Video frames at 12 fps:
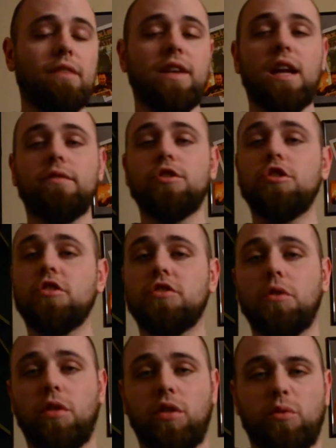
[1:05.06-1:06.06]
kind of
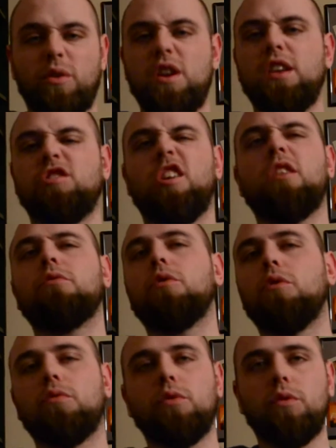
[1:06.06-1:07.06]
adjusted three
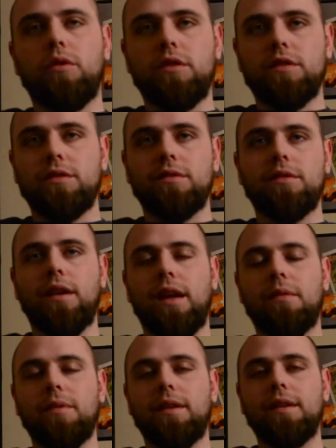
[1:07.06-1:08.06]
general rules, and I
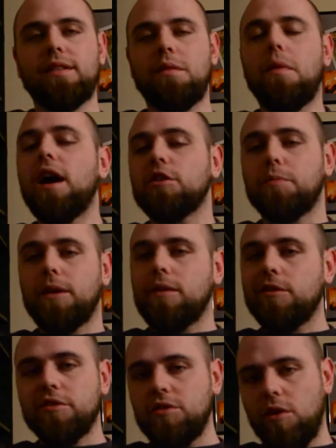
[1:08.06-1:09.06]
mean, it's a mosh pit.
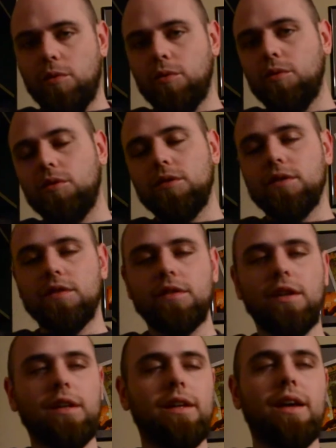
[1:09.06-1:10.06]
There's no rules,
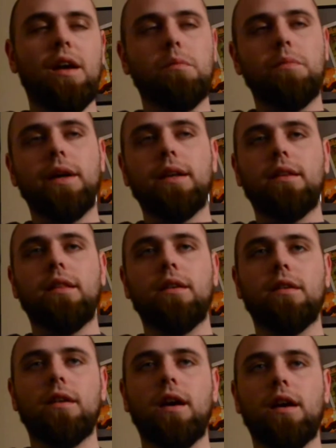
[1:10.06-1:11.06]
but
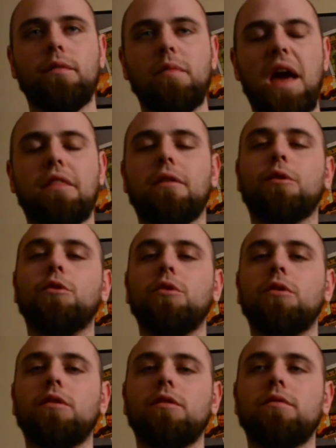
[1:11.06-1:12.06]
they're
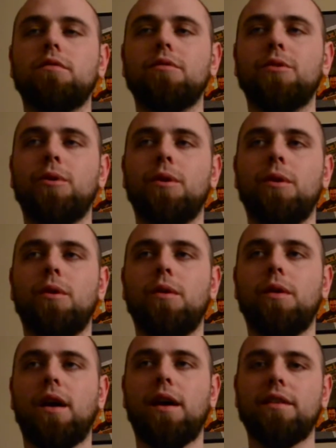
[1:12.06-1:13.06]
ethical
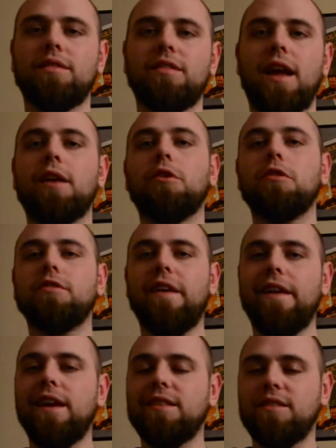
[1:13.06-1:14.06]
standards, I
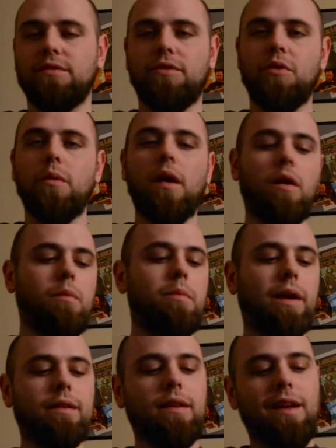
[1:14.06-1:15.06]
guess, if you will.
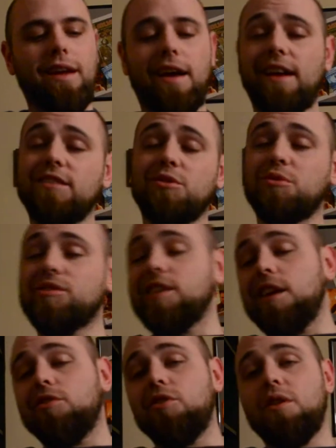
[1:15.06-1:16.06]
So
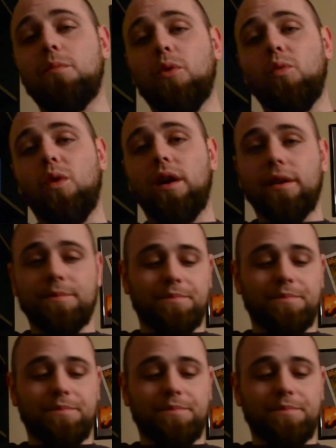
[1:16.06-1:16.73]
standard number one,